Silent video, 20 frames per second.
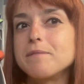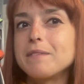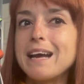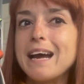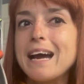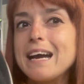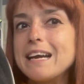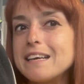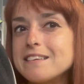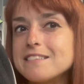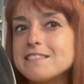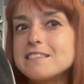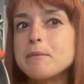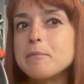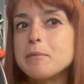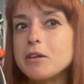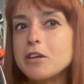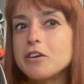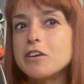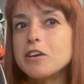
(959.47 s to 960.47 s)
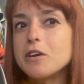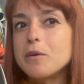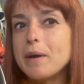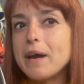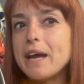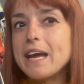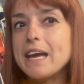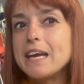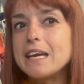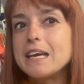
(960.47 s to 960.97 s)
kind of similar in a
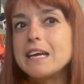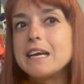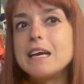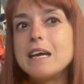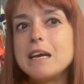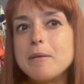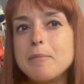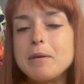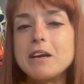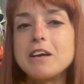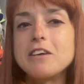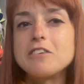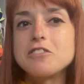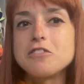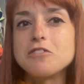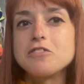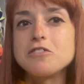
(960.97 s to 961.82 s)
way, but also